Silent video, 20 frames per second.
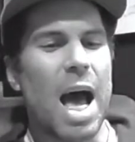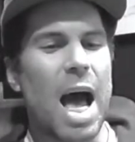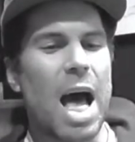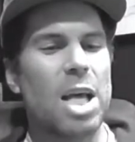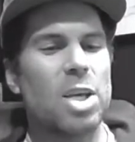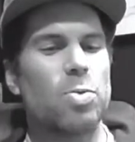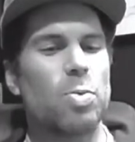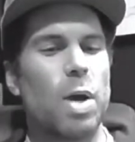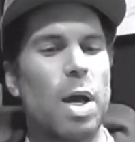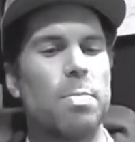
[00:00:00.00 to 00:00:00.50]

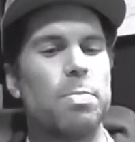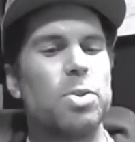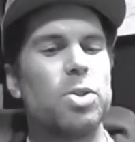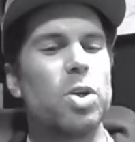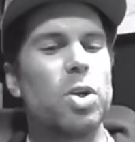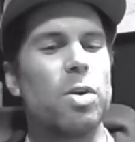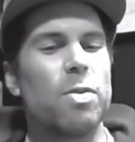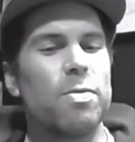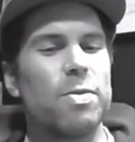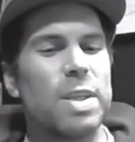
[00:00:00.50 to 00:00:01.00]
As we
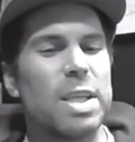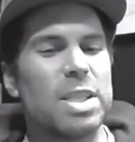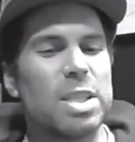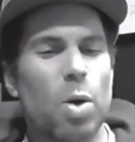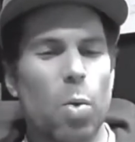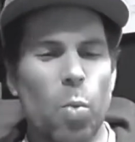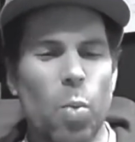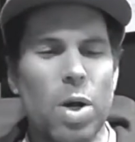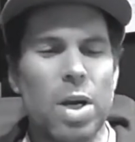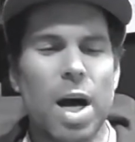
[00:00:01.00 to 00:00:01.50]
observe this
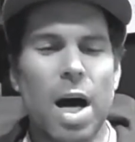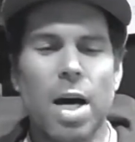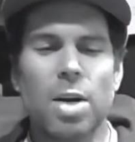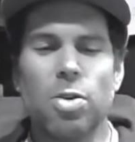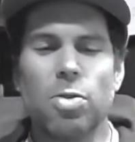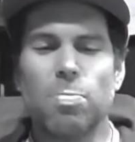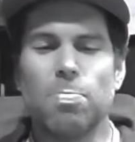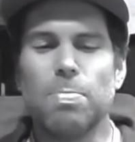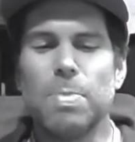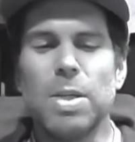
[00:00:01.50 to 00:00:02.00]

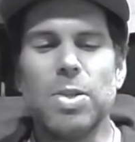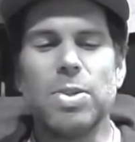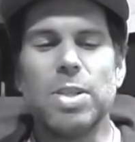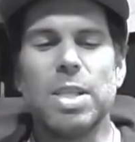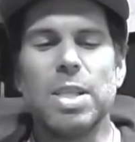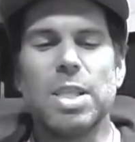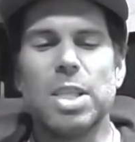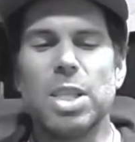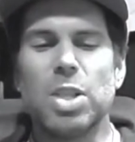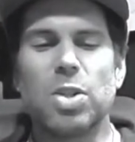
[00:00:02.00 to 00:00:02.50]

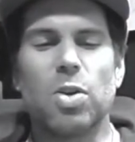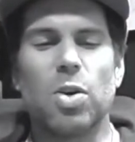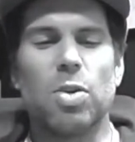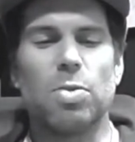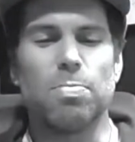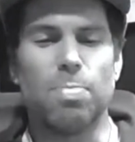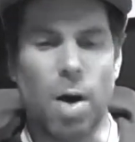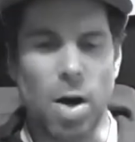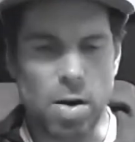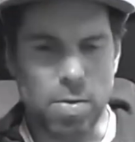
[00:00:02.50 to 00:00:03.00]

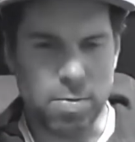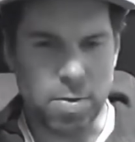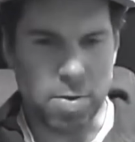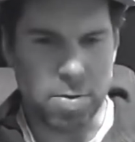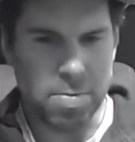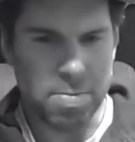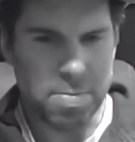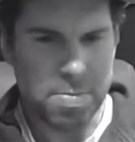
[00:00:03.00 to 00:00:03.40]
100-million-year-old marvel,